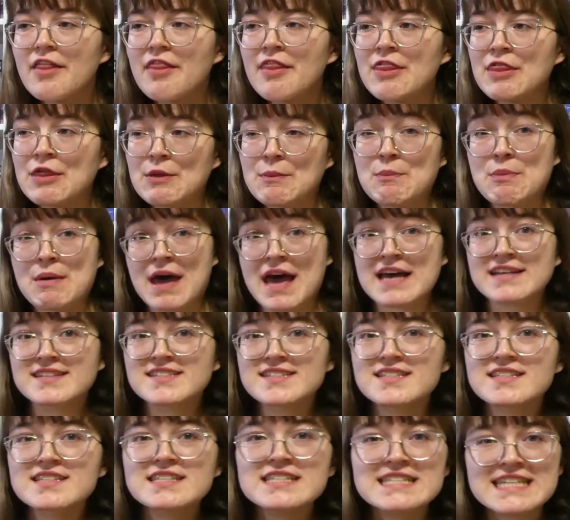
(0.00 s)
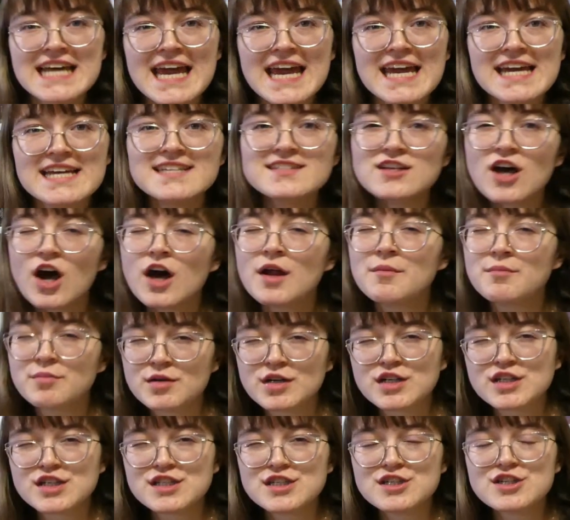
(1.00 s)
the best days on
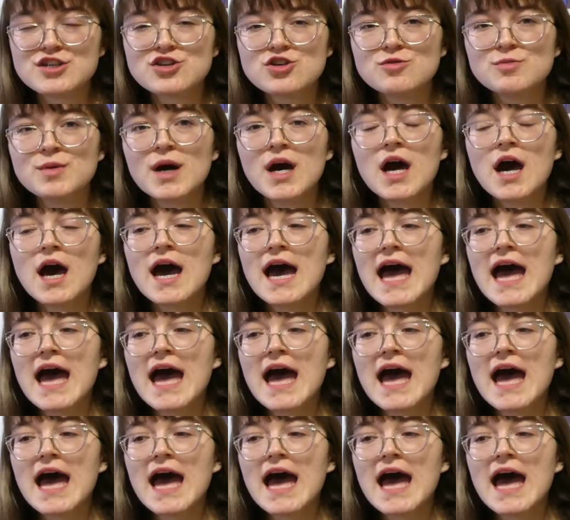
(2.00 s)
BookTube,